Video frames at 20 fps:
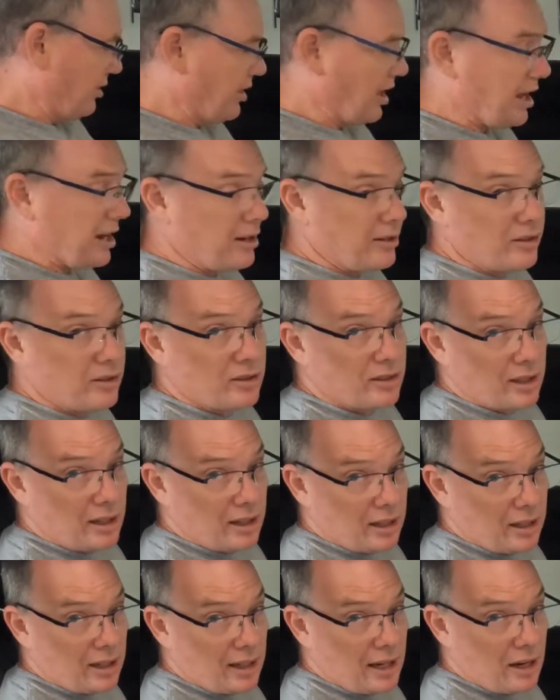That
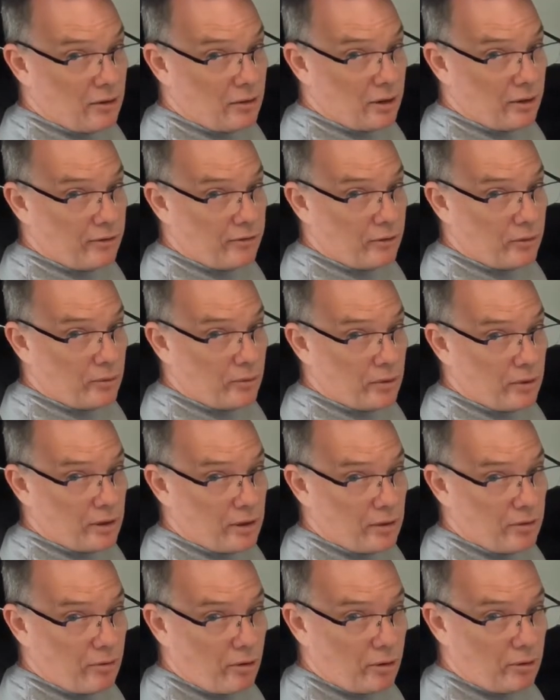error for the
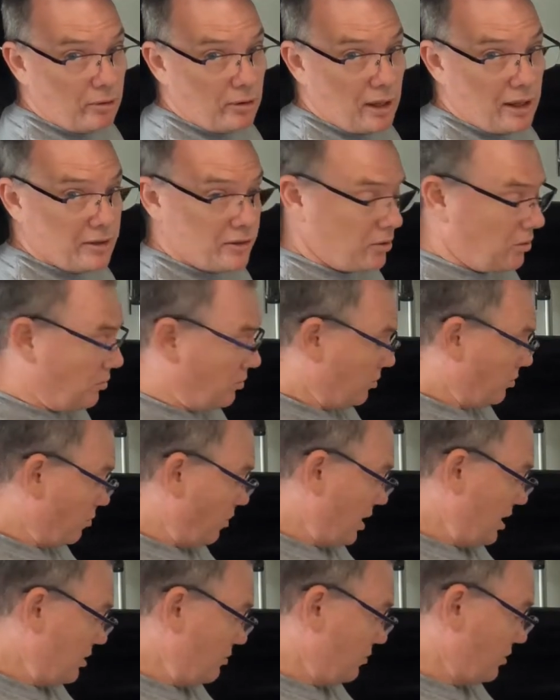throttle has gone
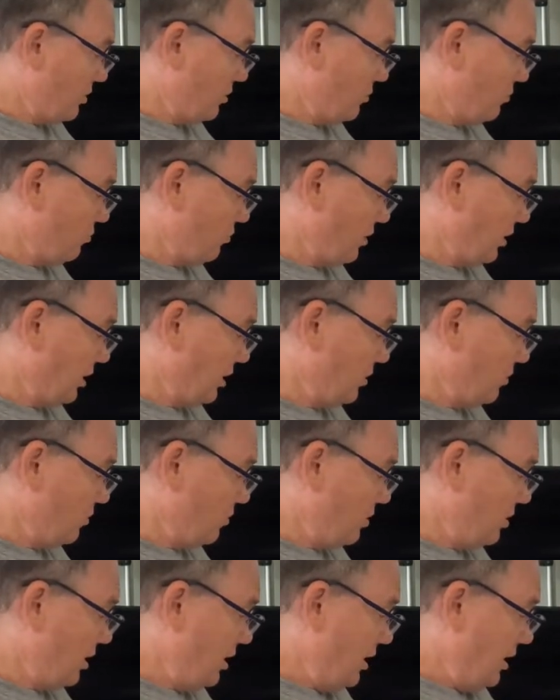away, which is really
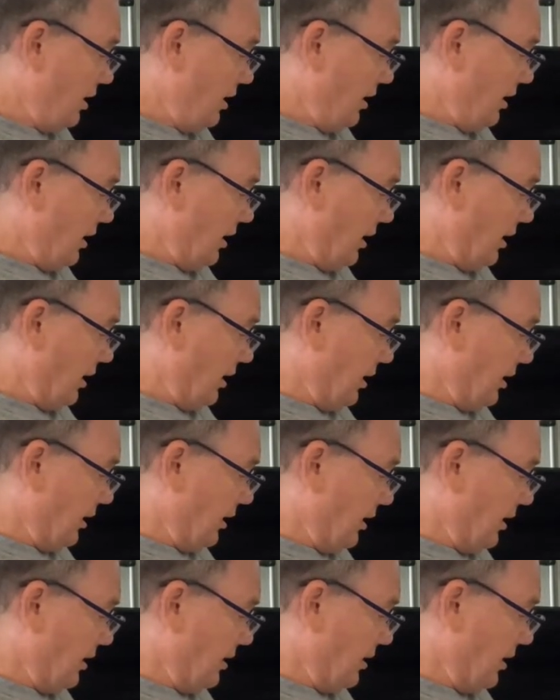good.
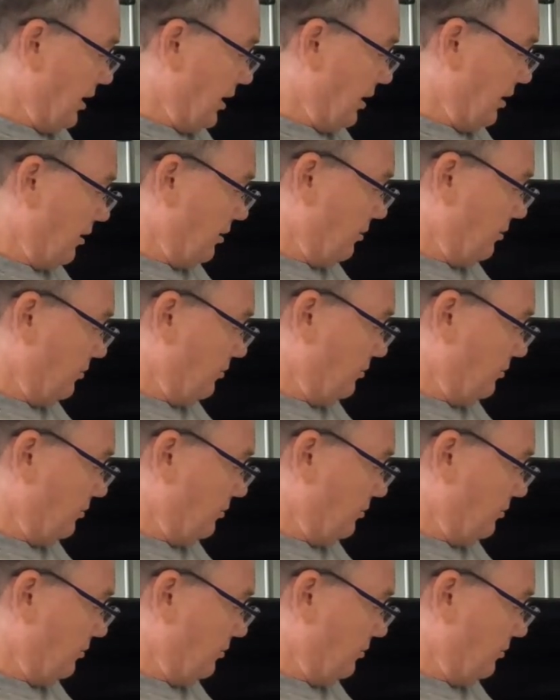And now